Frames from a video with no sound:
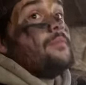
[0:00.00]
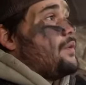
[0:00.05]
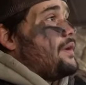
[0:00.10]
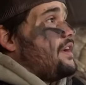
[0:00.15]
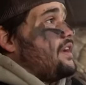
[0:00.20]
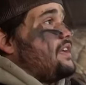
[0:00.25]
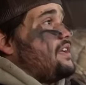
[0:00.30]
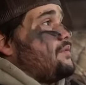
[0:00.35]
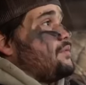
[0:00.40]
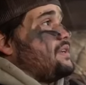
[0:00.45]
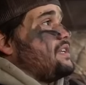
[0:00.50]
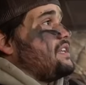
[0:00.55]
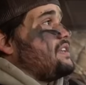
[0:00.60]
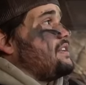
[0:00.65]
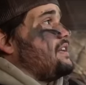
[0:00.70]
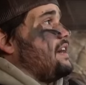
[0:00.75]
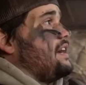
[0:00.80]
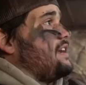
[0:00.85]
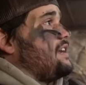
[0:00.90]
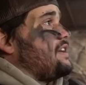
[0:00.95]
We, we did
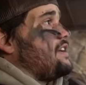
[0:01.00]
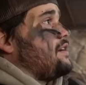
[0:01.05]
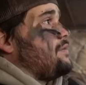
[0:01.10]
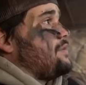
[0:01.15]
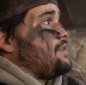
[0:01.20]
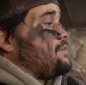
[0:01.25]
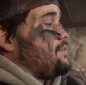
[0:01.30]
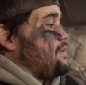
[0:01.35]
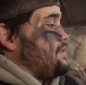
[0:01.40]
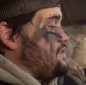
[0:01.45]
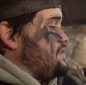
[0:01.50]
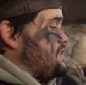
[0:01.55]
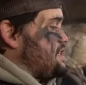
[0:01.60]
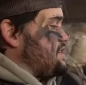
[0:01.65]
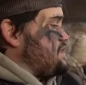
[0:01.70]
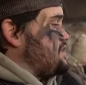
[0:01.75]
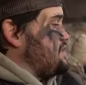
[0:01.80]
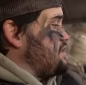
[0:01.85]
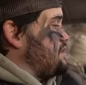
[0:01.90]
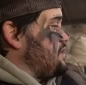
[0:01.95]
kind of come to the
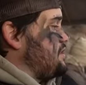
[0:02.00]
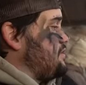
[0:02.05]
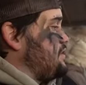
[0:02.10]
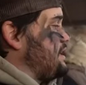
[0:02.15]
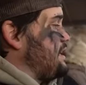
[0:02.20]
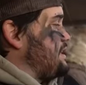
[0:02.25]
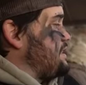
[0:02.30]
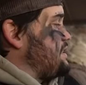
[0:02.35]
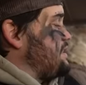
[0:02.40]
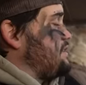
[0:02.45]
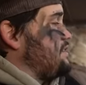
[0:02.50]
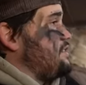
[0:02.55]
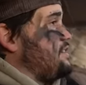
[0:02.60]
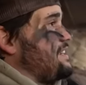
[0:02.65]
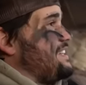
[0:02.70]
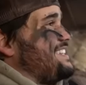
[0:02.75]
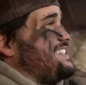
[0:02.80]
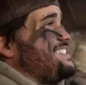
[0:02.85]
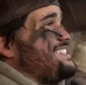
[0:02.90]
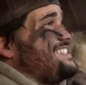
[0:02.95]
realization, though, that there
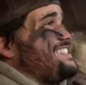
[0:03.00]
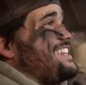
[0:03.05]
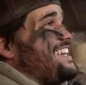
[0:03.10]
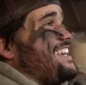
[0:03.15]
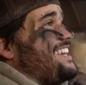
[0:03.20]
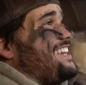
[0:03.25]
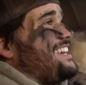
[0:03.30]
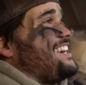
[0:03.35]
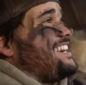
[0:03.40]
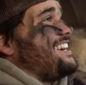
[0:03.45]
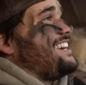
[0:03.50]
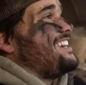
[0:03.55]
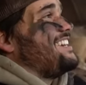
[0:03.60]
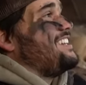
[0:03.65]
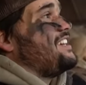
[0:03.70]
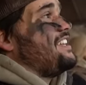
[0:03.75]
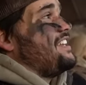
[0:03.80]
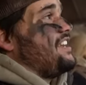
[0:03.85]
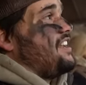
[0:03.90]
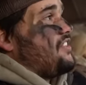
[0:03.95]
is a uh,
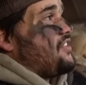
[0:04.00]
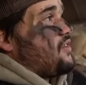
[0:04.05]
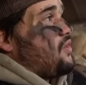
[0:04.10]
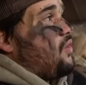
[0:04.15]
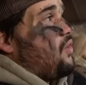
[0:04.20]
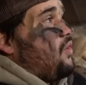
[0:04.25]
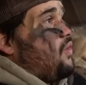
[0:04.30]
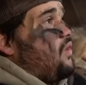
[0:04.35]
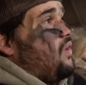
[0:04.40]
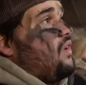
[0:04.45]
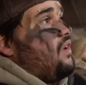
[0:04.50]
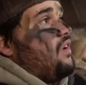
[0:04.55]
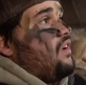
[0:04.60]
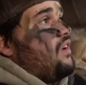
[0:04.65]
another hole